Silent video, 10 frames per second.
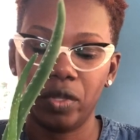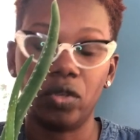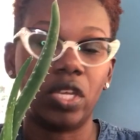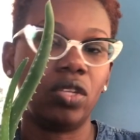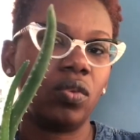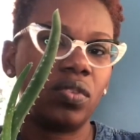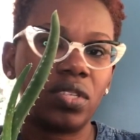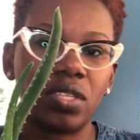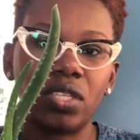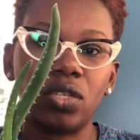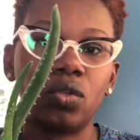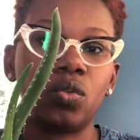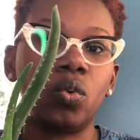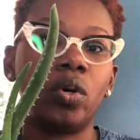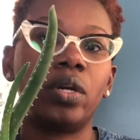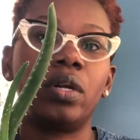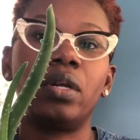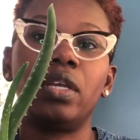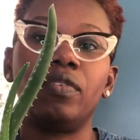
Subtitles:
You can use distilled water.